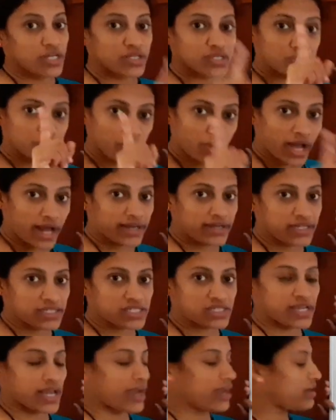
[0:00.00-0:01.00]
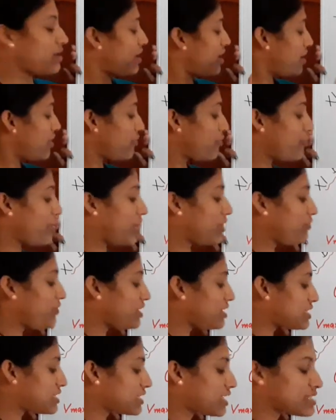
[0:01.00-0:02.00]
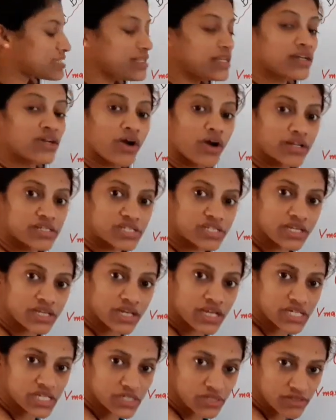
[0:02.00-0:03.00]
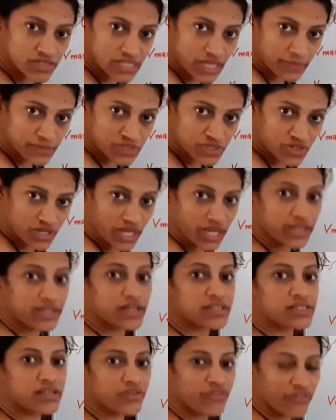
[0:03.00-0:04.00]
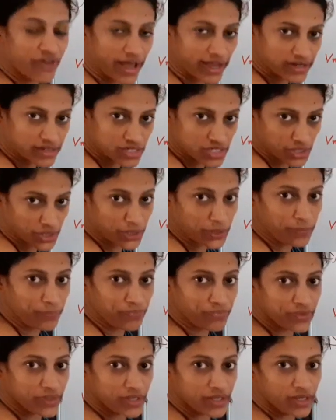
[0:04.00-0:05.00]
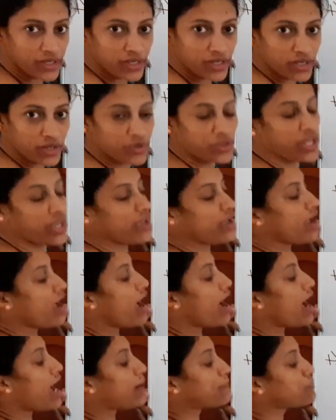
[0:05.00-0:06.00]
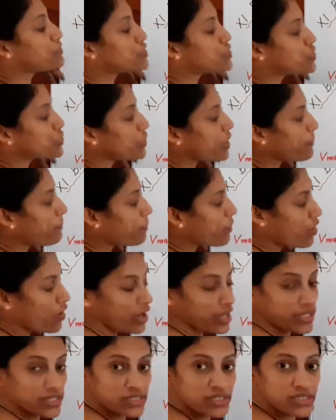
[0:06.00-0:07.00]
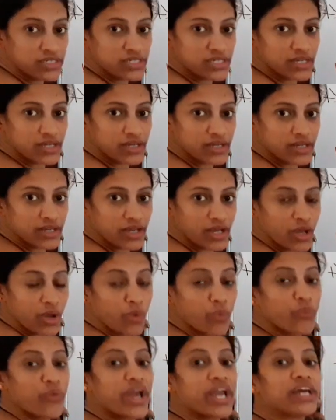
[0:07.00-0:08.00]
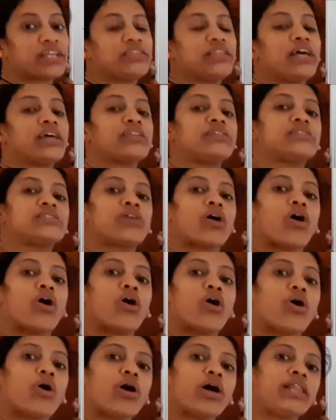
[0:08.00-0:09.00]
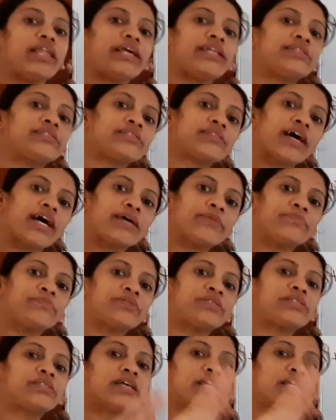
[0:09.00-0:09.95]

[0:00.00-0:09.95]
So understand, when we discuss the concentration of substrate as a factor, Okay, up to a point where there is all enzymes